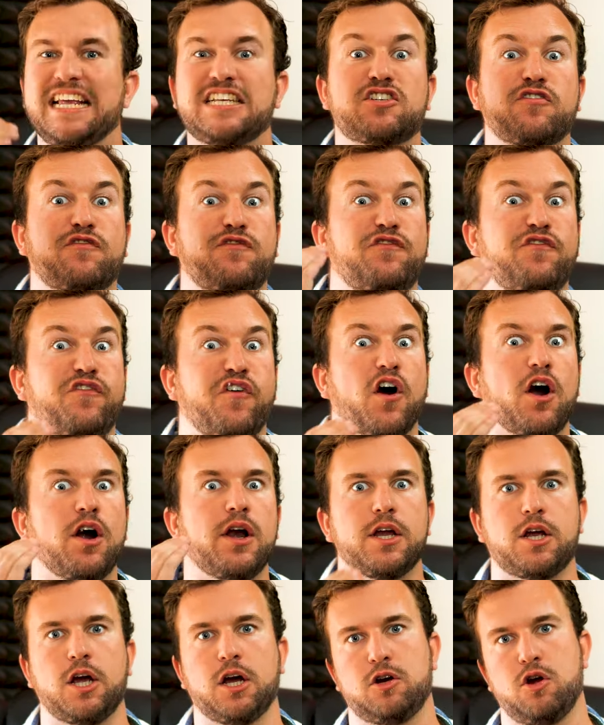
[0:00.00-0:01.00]
he's
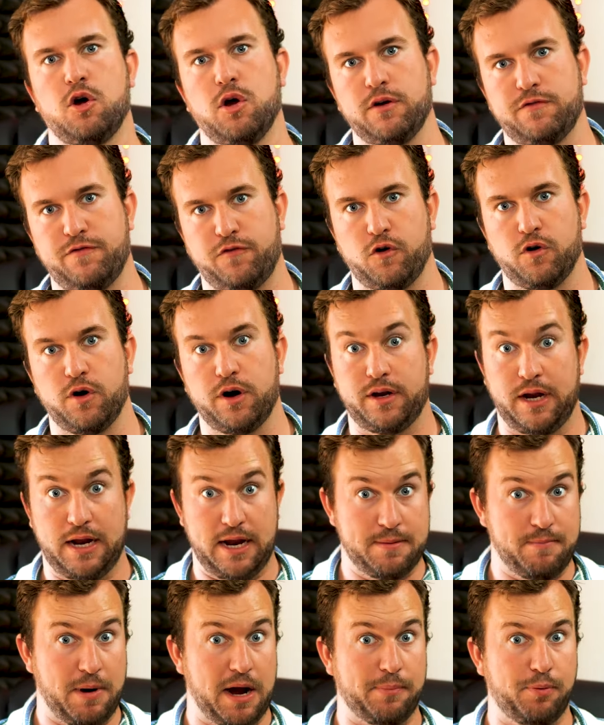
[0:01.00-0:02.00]
very good going forward,
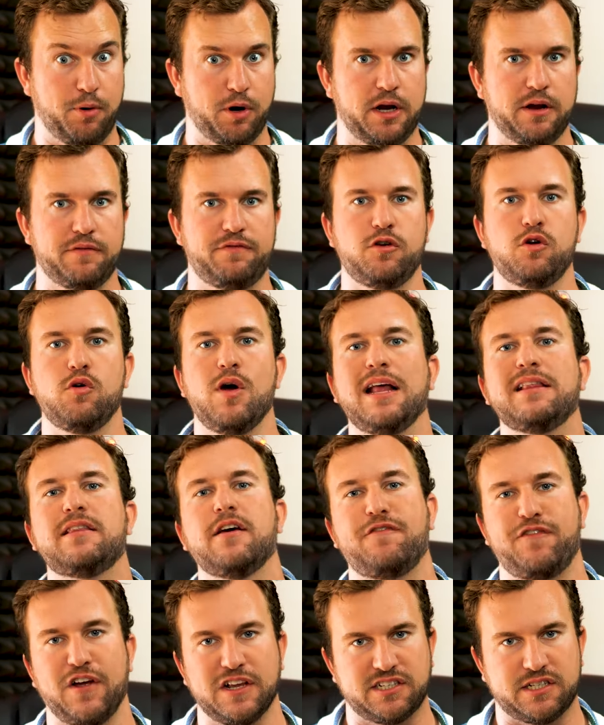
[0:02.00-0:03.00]
in my point of view. And
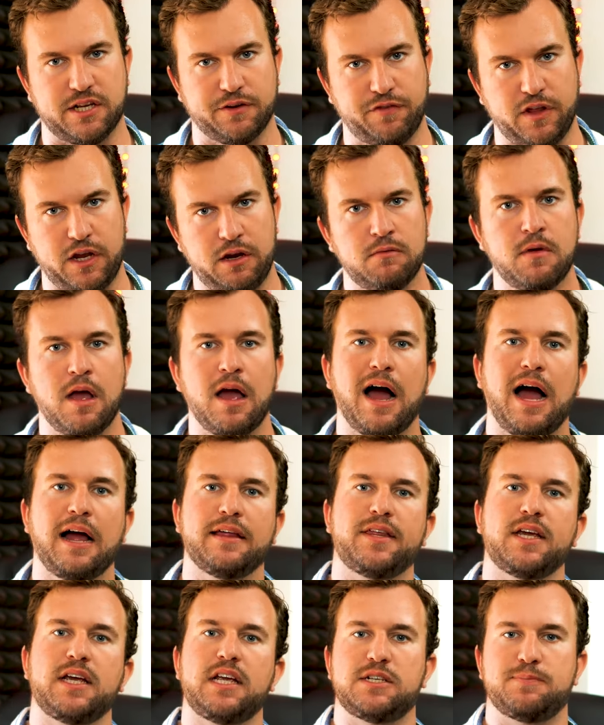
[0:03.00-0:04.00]
defensively,
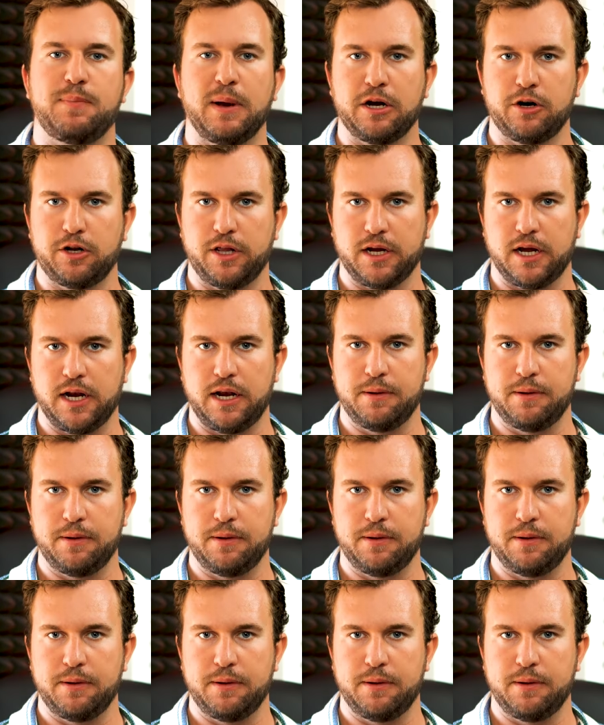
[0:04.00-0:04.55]
I think he's better than